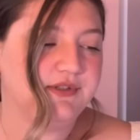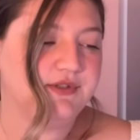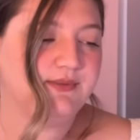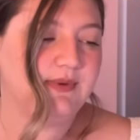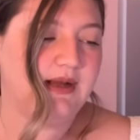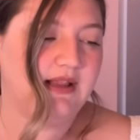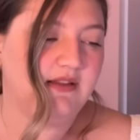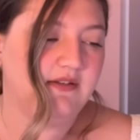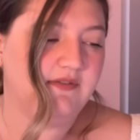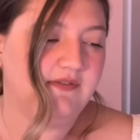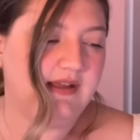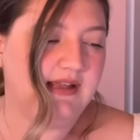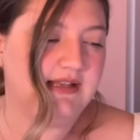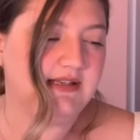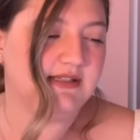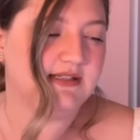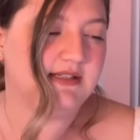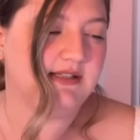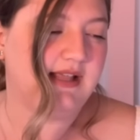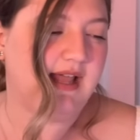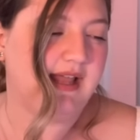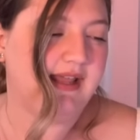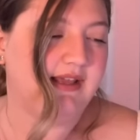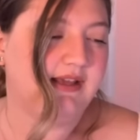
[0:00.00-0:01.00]

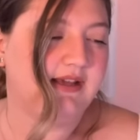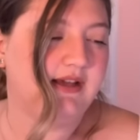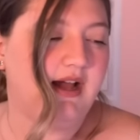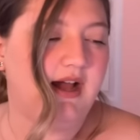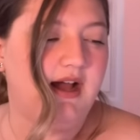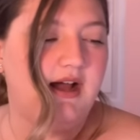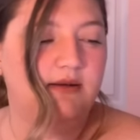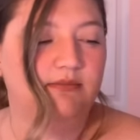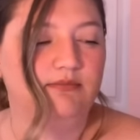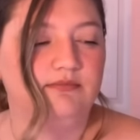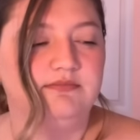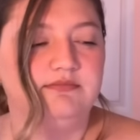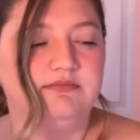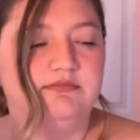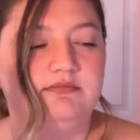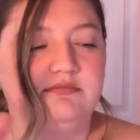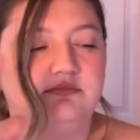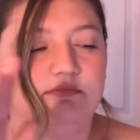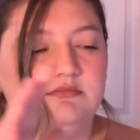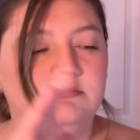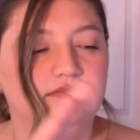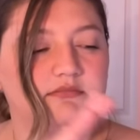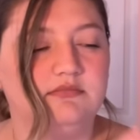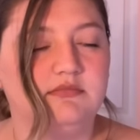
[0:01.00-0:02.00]
relevant like
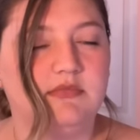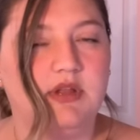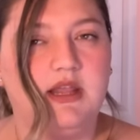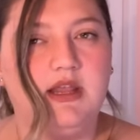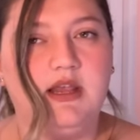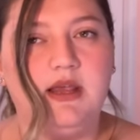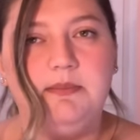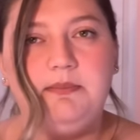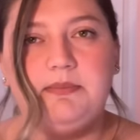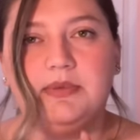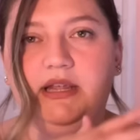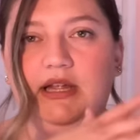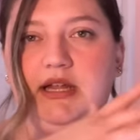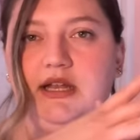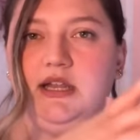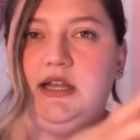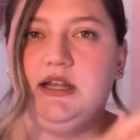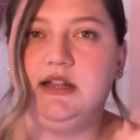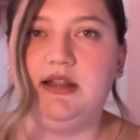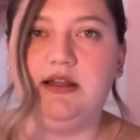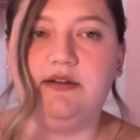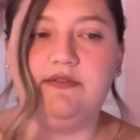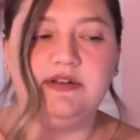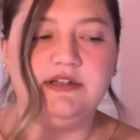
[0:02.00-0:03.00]

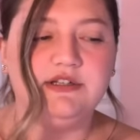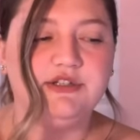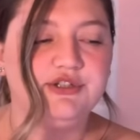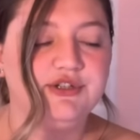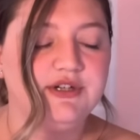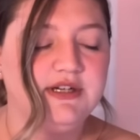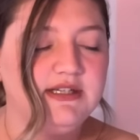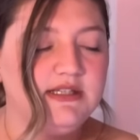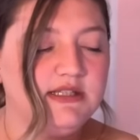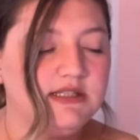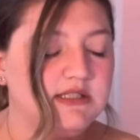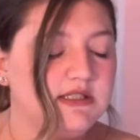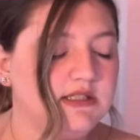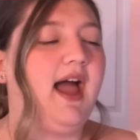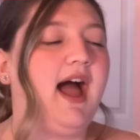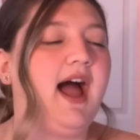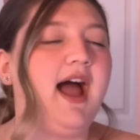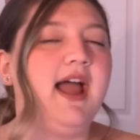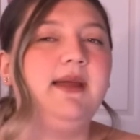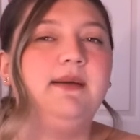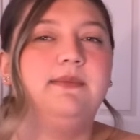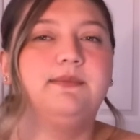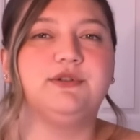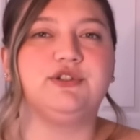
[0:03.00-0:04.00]
competing love interest.
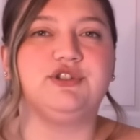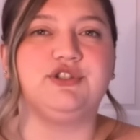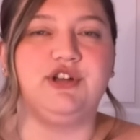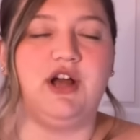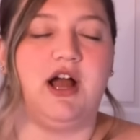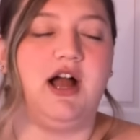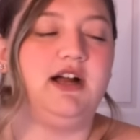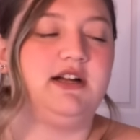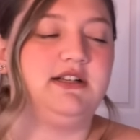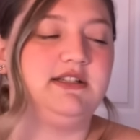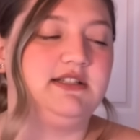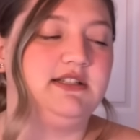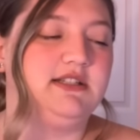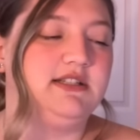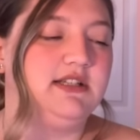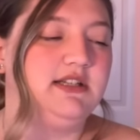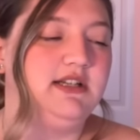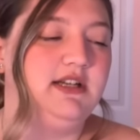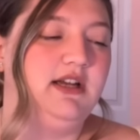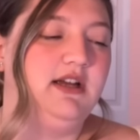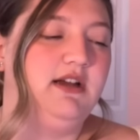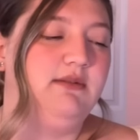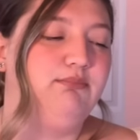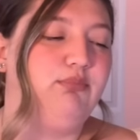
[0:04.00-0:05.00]
I am shocked
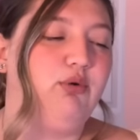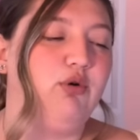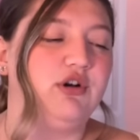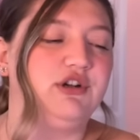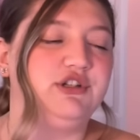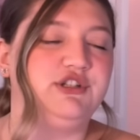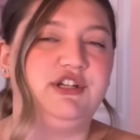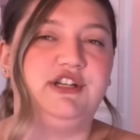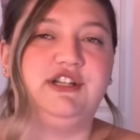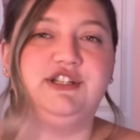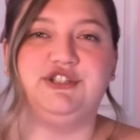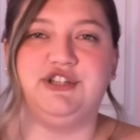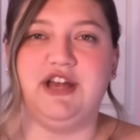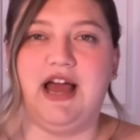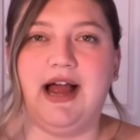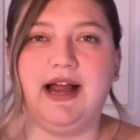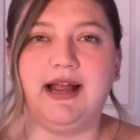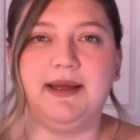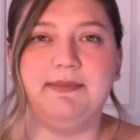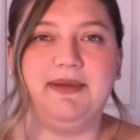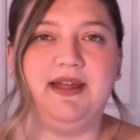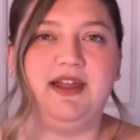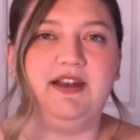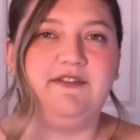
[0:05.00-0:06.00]
Portia and
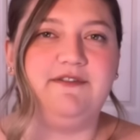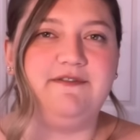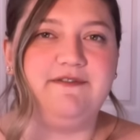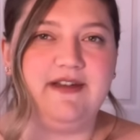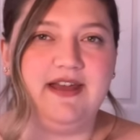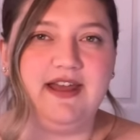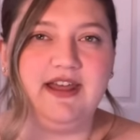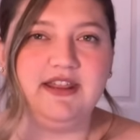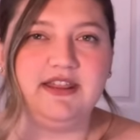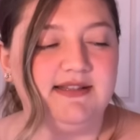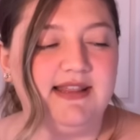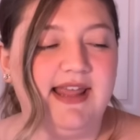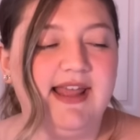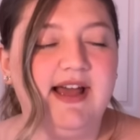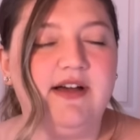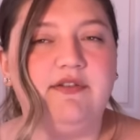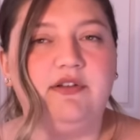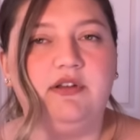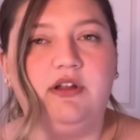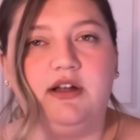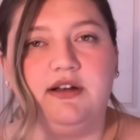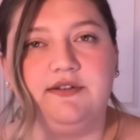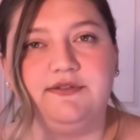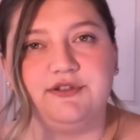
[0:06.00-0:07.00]
Jack made 5th. They have a
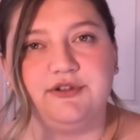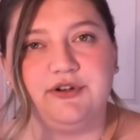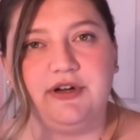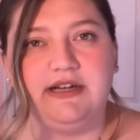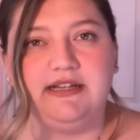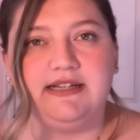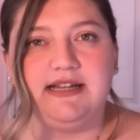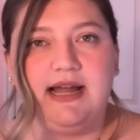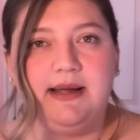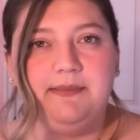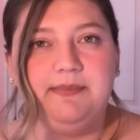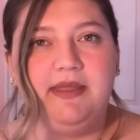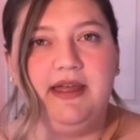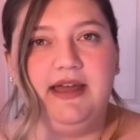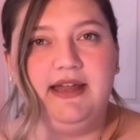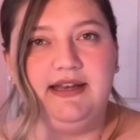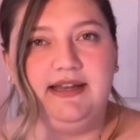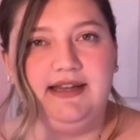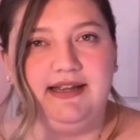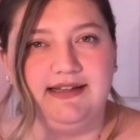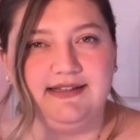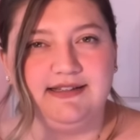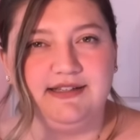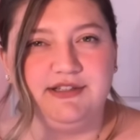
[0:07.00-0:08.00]
lot of screen time that
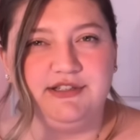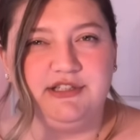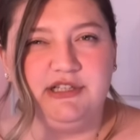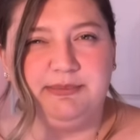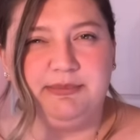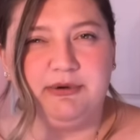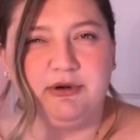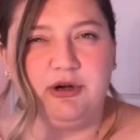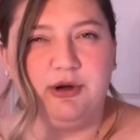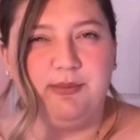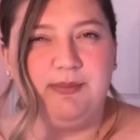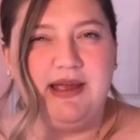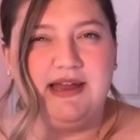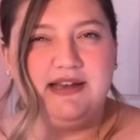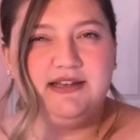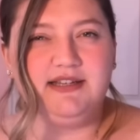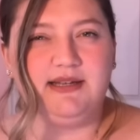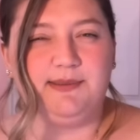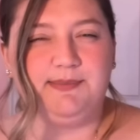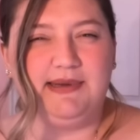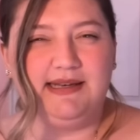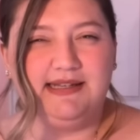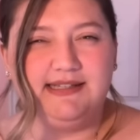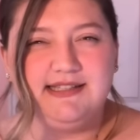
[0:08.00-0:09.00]
isn't super
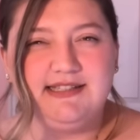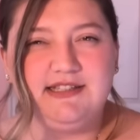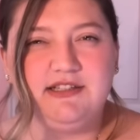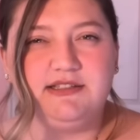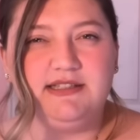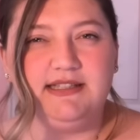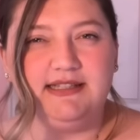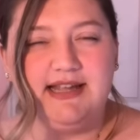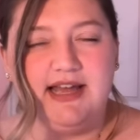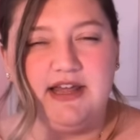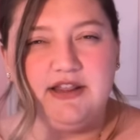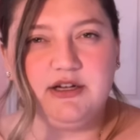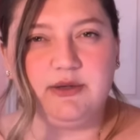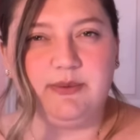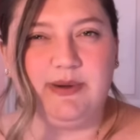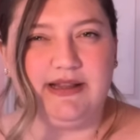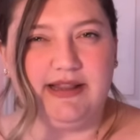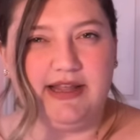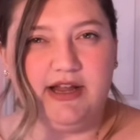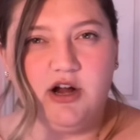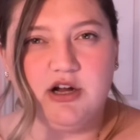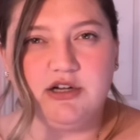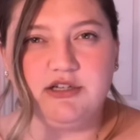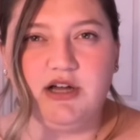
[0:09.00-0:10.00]
romantic, but is still together where
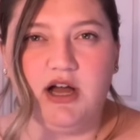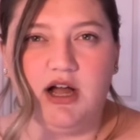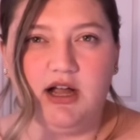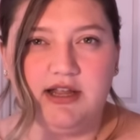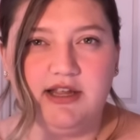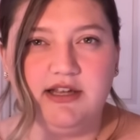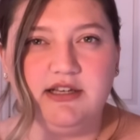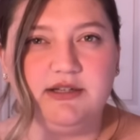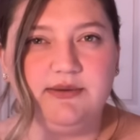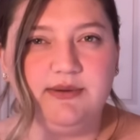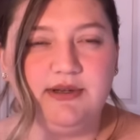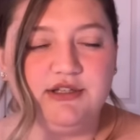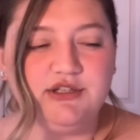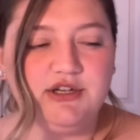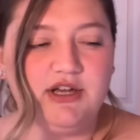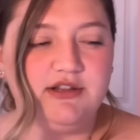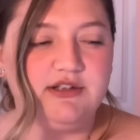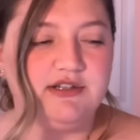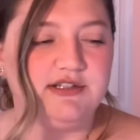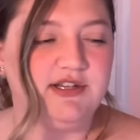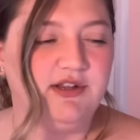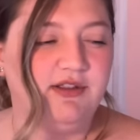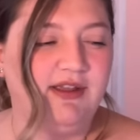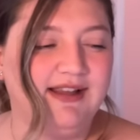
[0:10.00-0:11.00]
they are talking to each
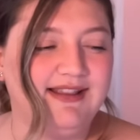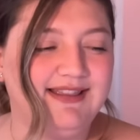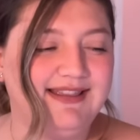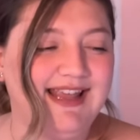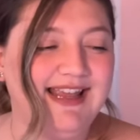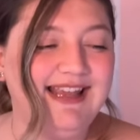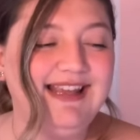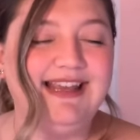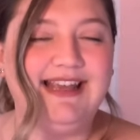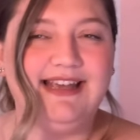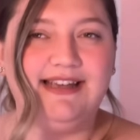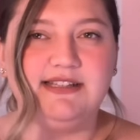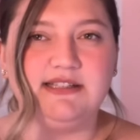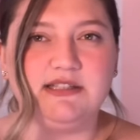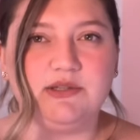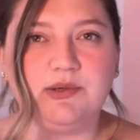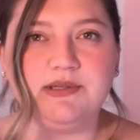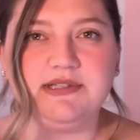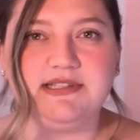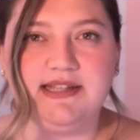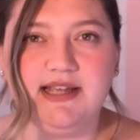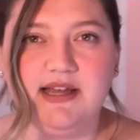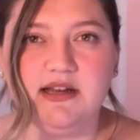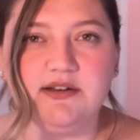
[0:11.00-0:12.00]
other. So like they kiss
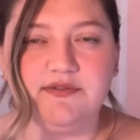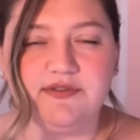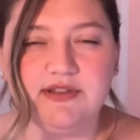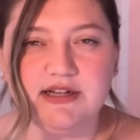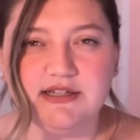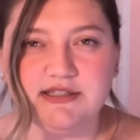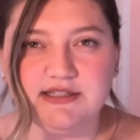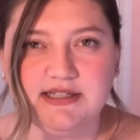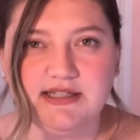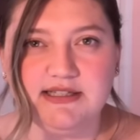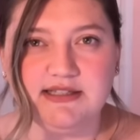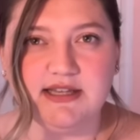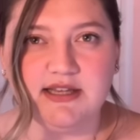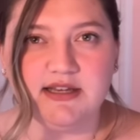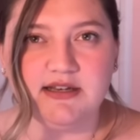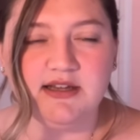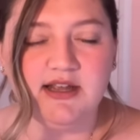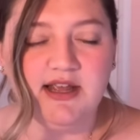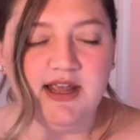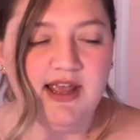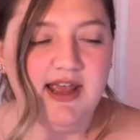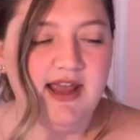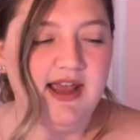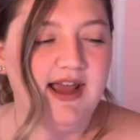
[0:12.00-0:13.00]
towards the end of their season,
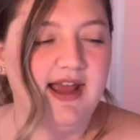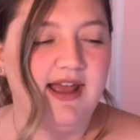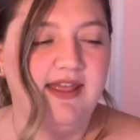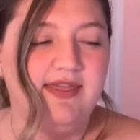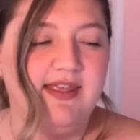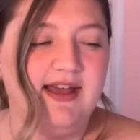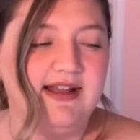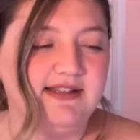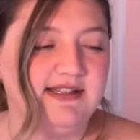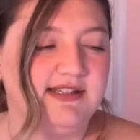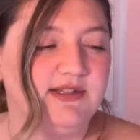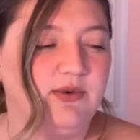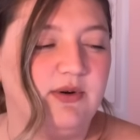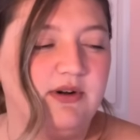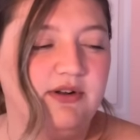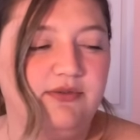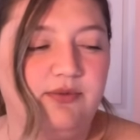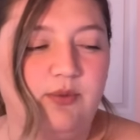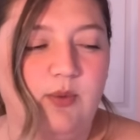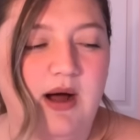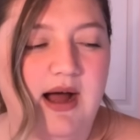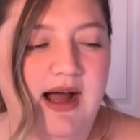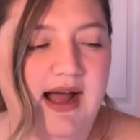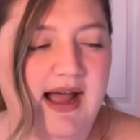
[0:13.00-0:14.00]
and that's sort
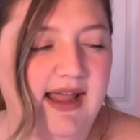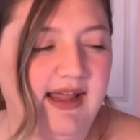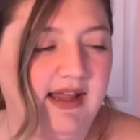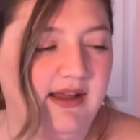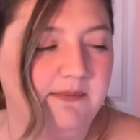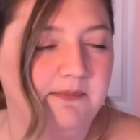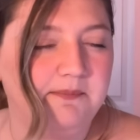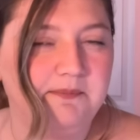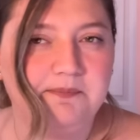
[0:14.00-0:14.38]
of why